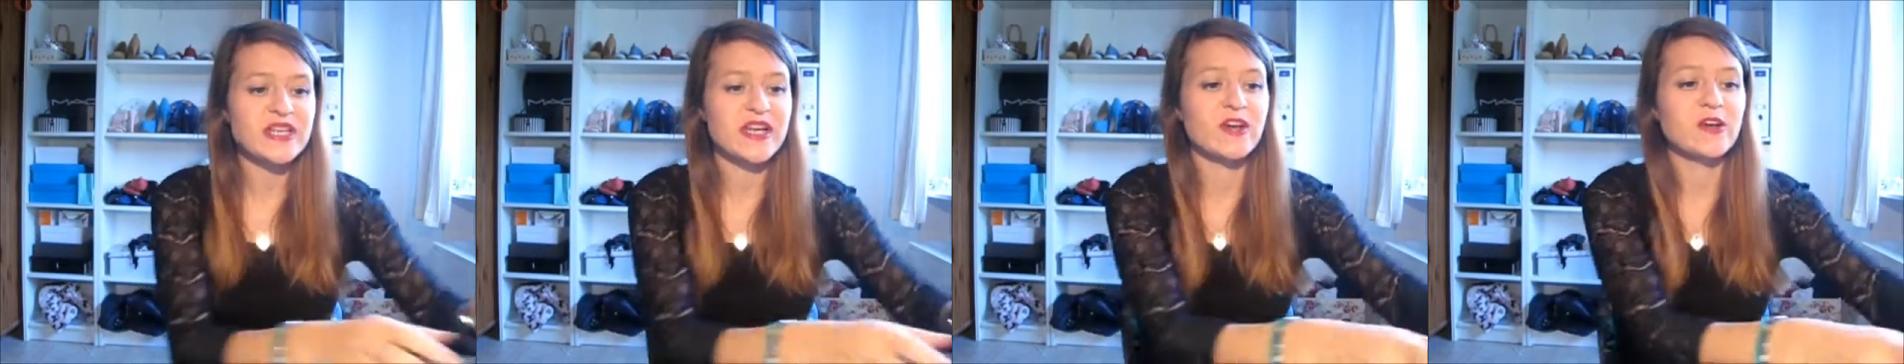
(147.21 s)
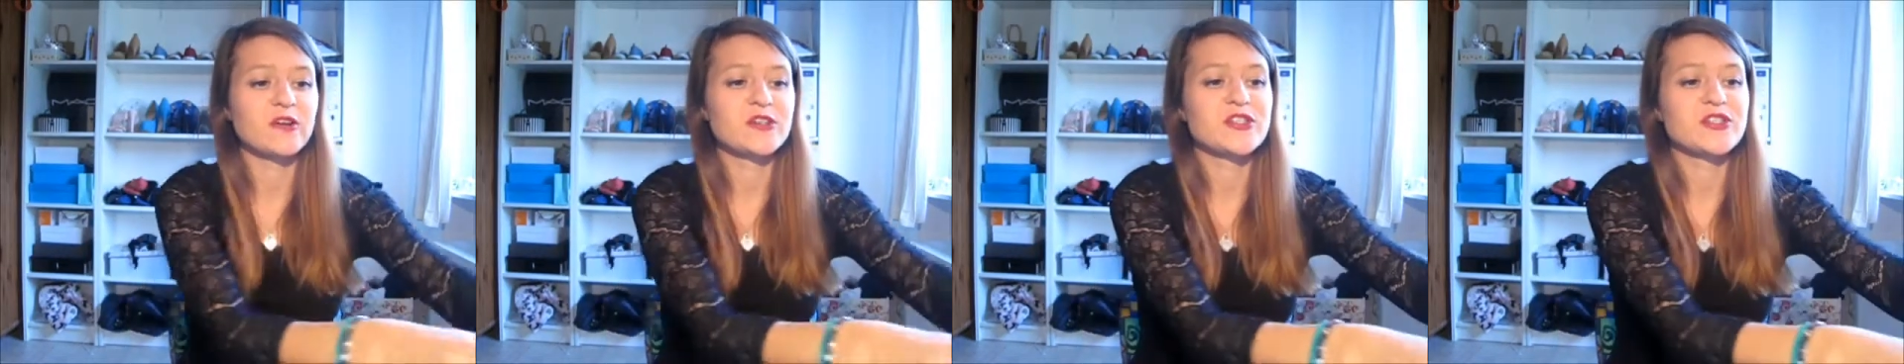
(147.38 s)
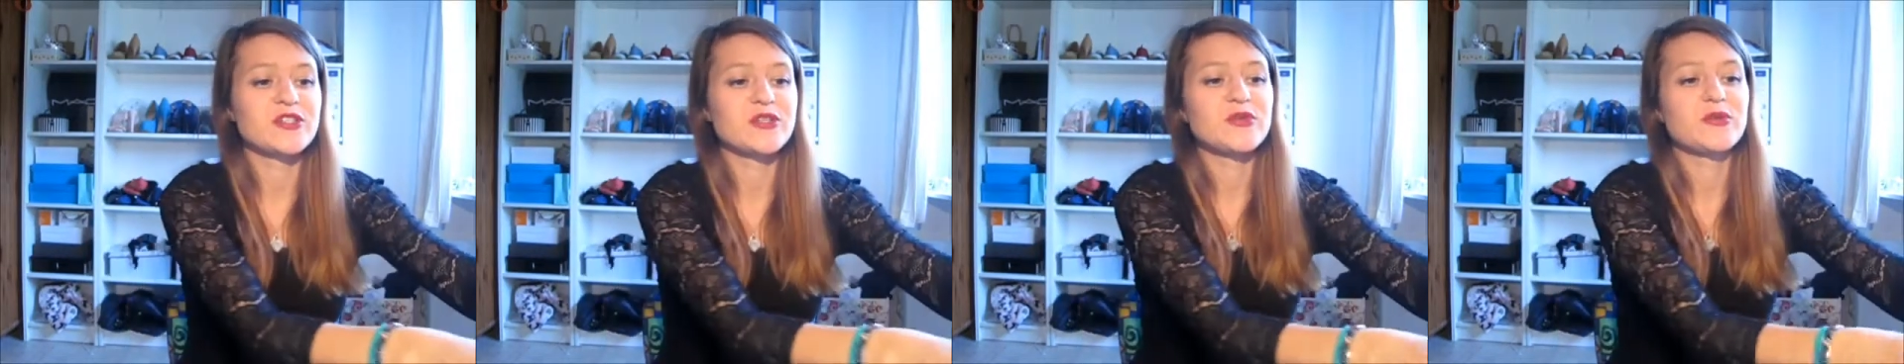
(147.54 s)
I
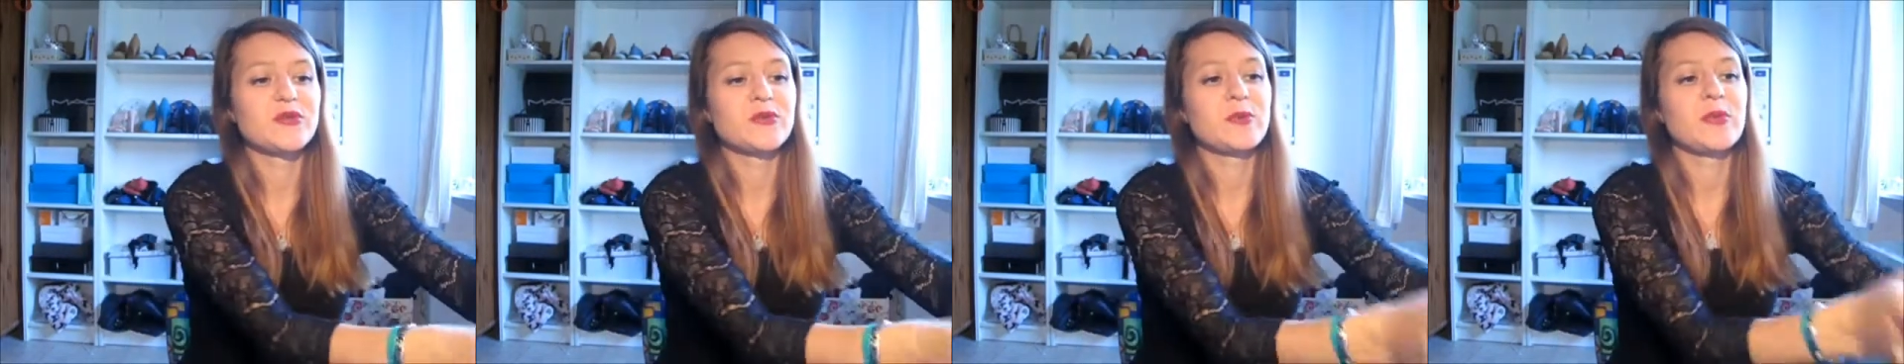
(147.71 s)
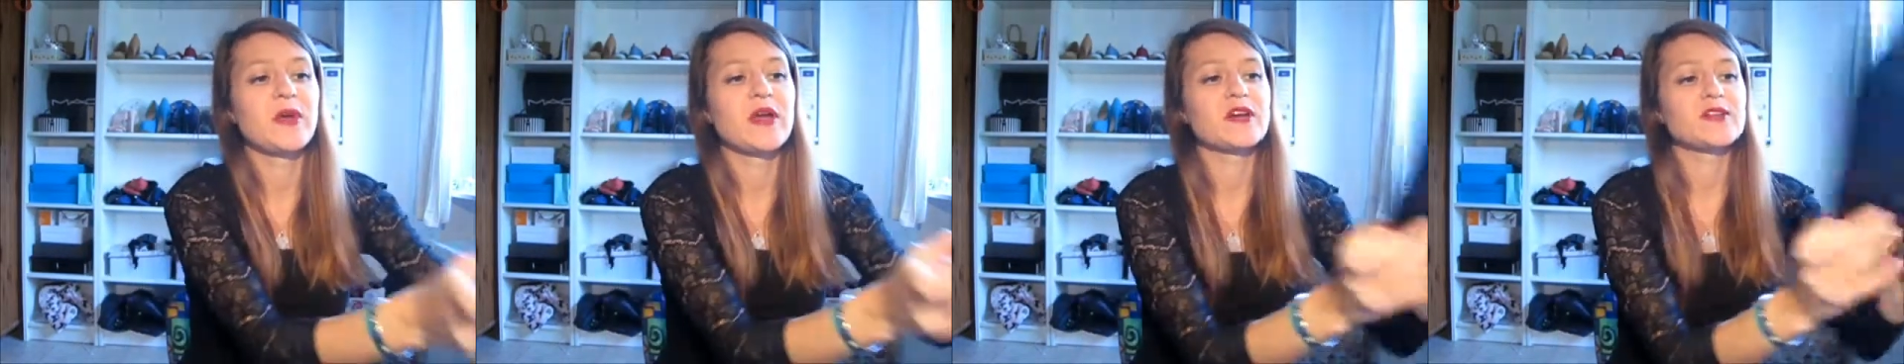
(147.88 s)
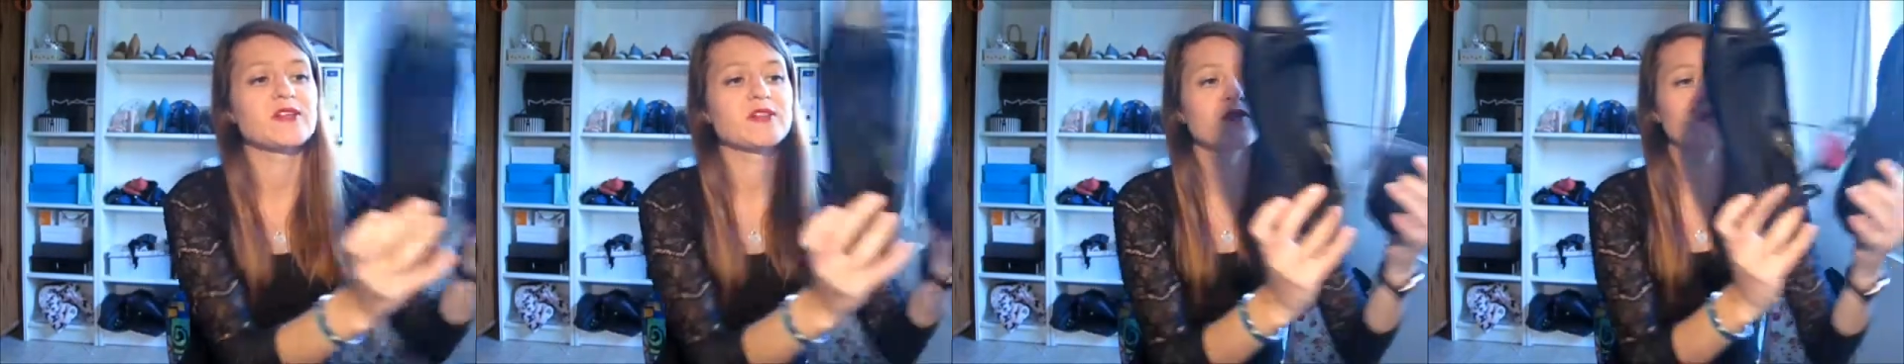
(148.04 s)
got 2 new
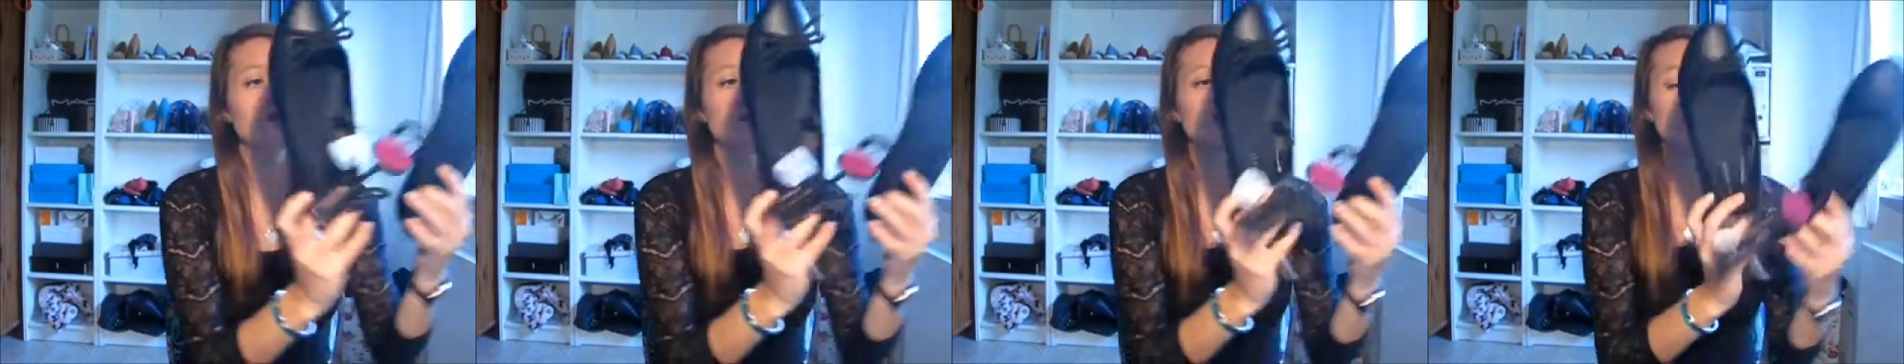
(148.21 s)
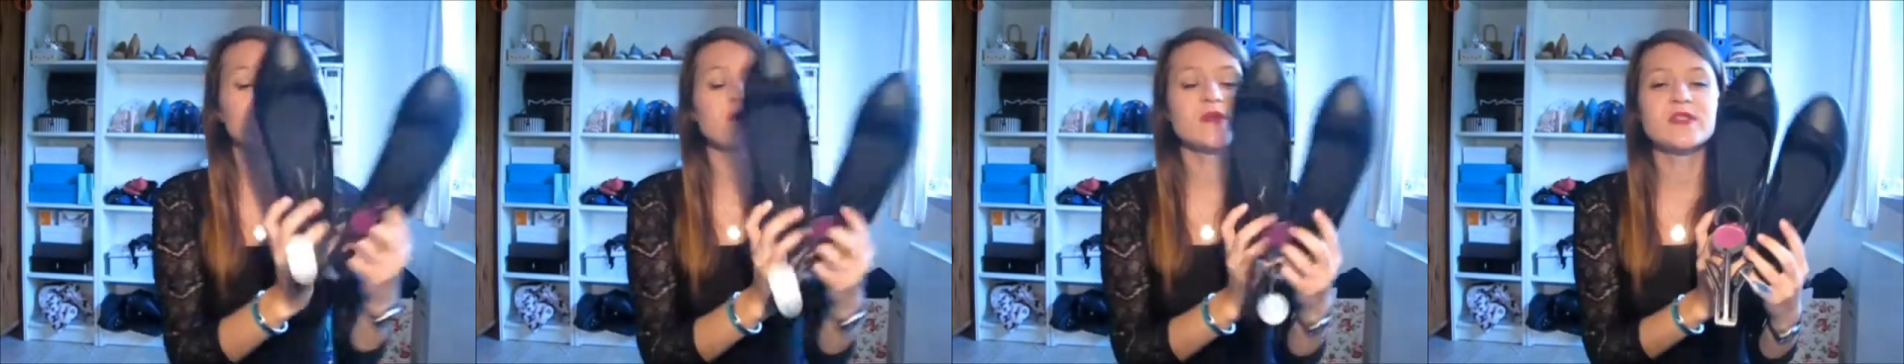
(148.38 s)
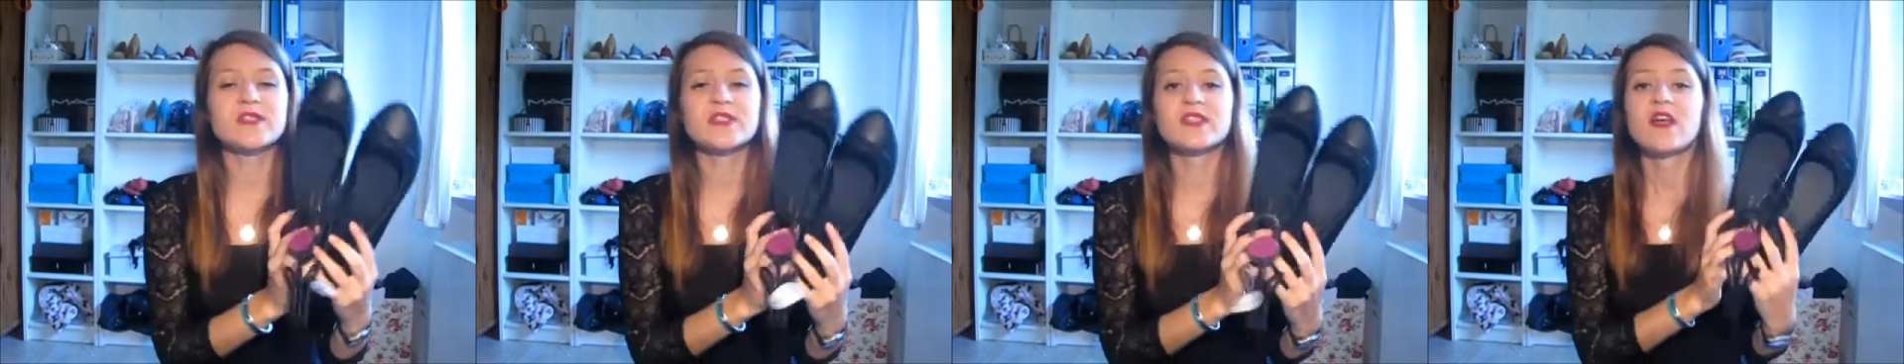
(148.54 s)
pairs of
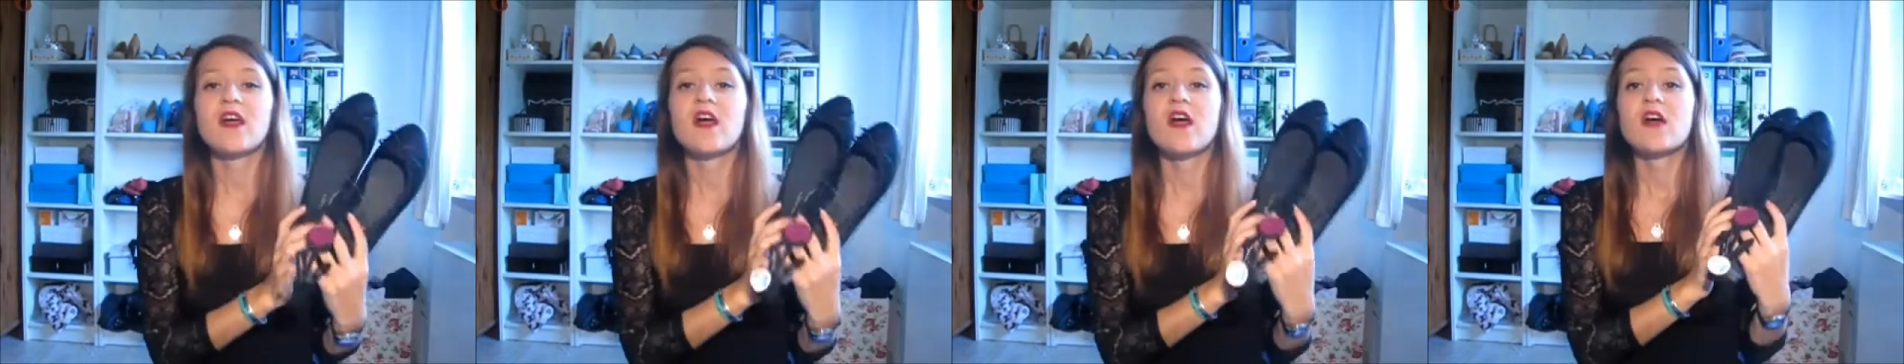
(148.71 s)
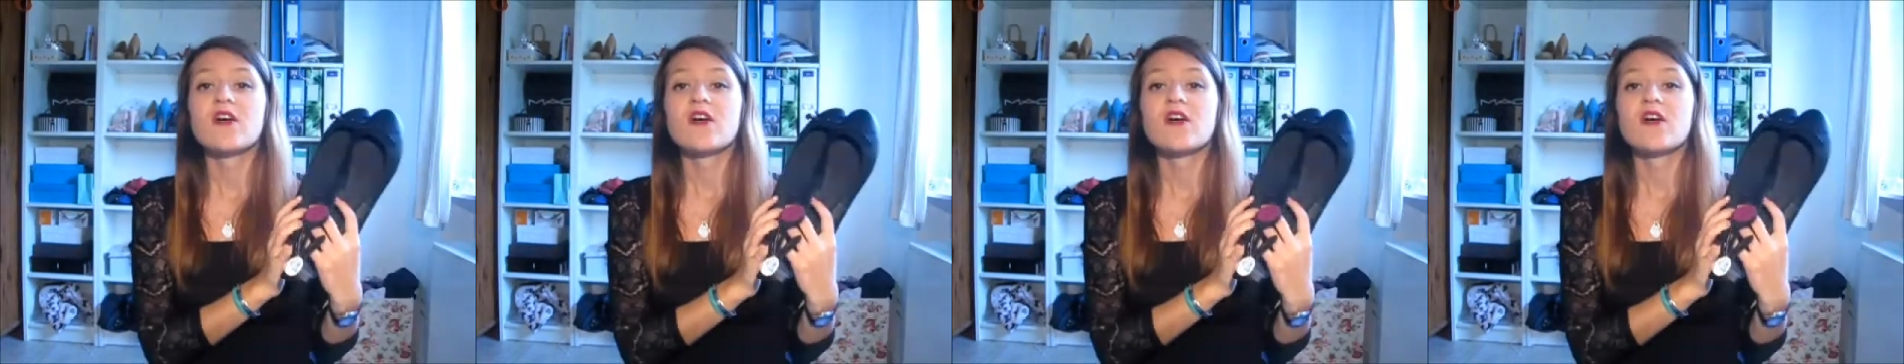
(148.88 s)
shoes.